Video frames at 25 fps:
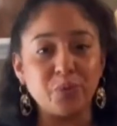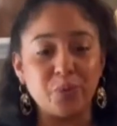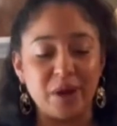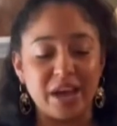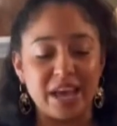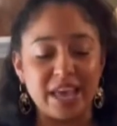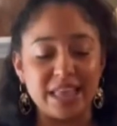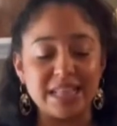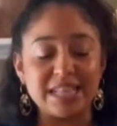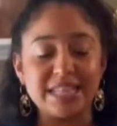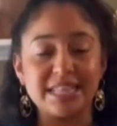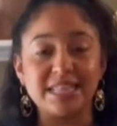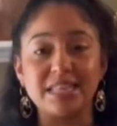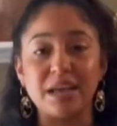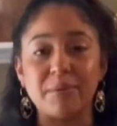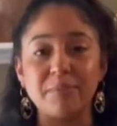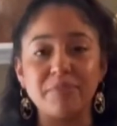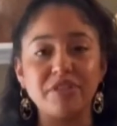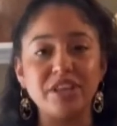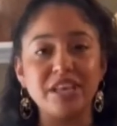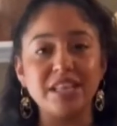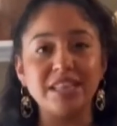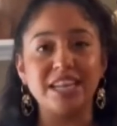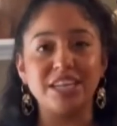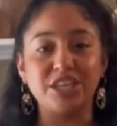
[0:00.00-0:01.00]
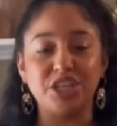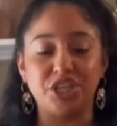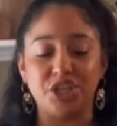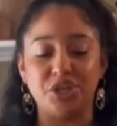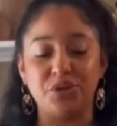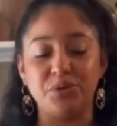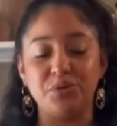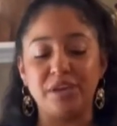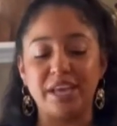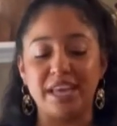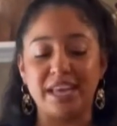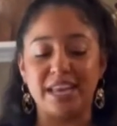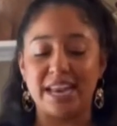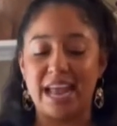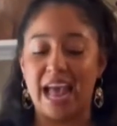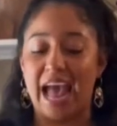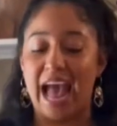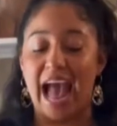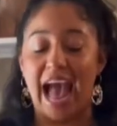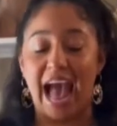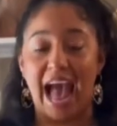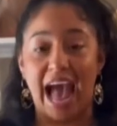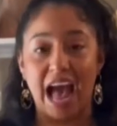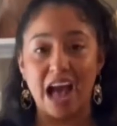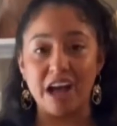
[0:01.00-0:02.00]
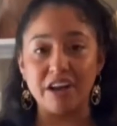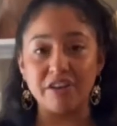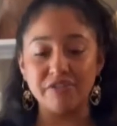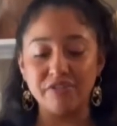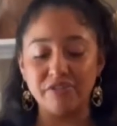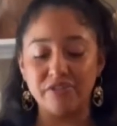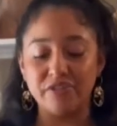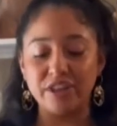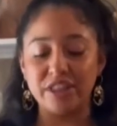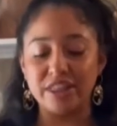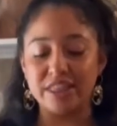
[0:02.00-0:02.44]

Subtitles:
with something that you can have